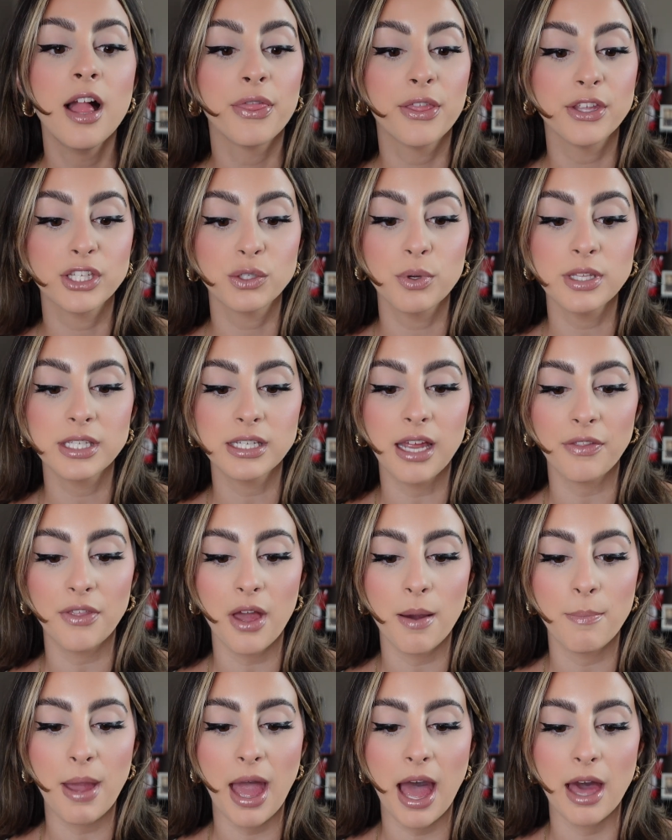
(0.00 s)
This one's not
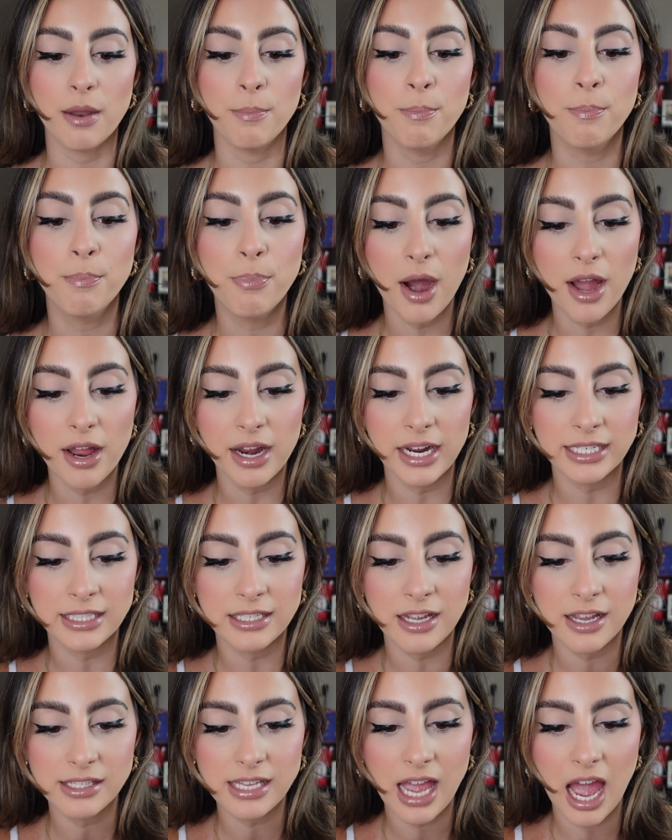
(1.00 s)
that bad, but it
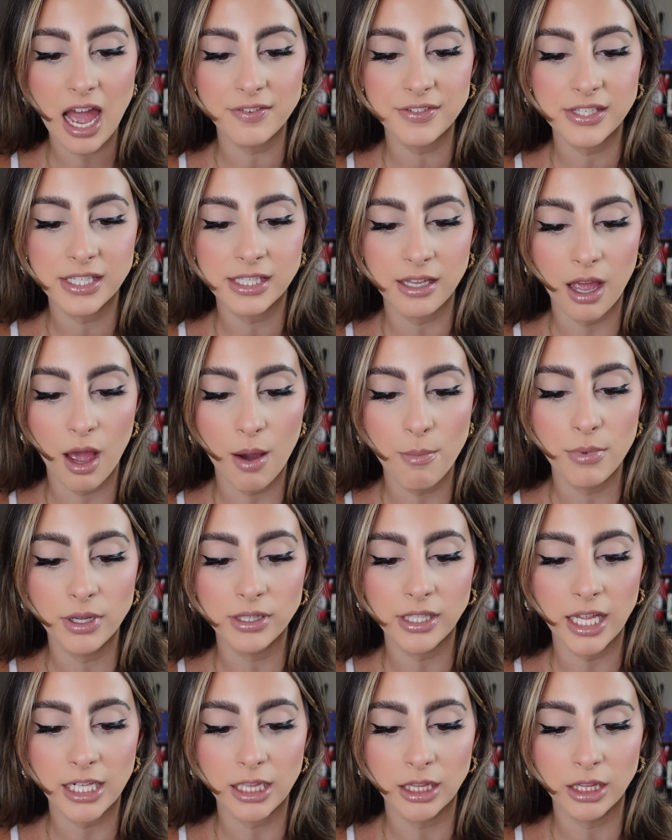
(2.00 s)
does have some
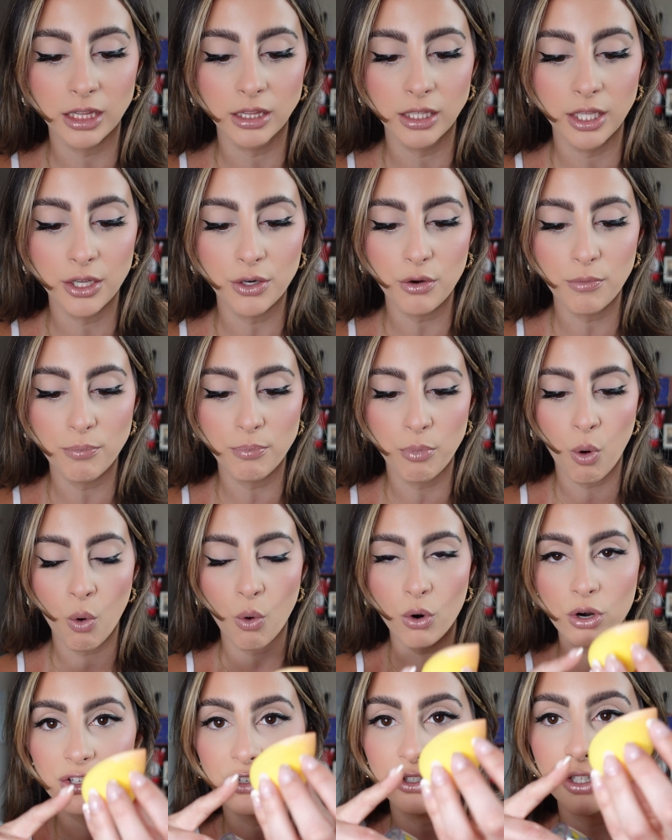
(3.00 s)
like little
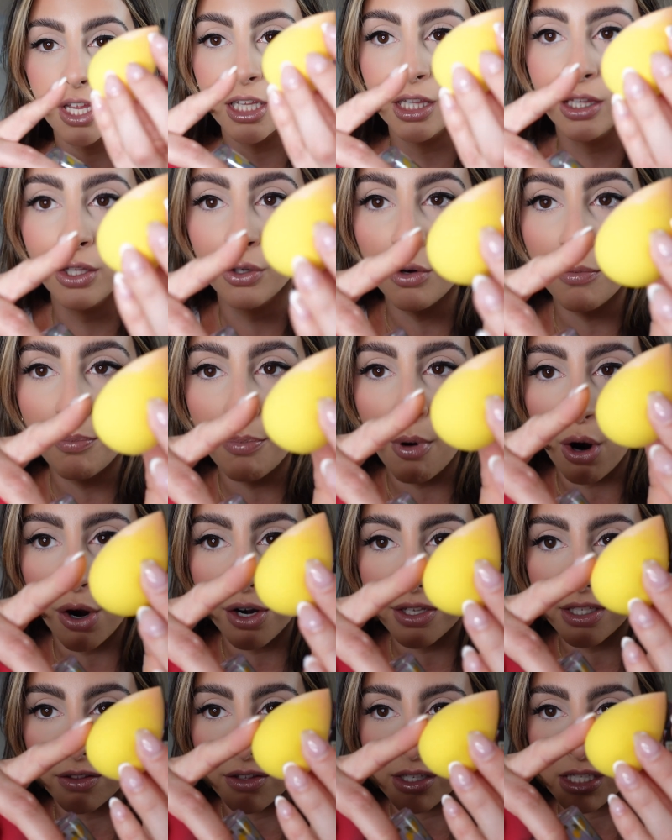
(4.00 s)
pores or like little
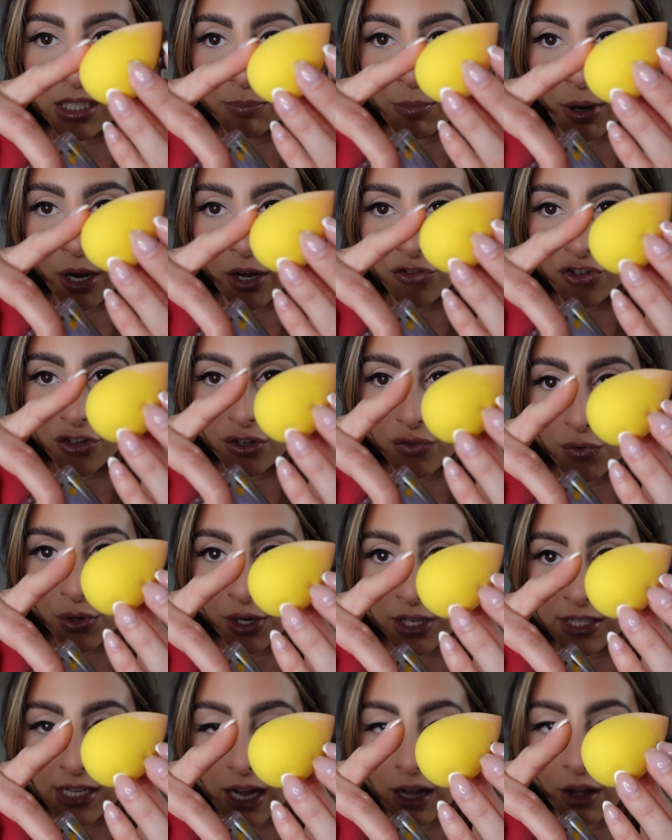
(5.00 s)
parts of the sponge, I don't know if you
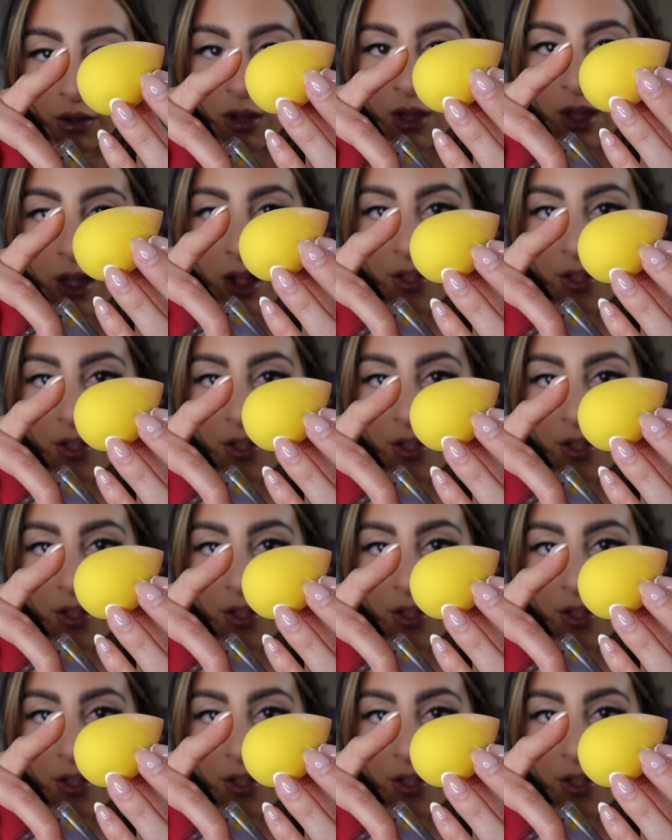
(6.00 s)
can tell,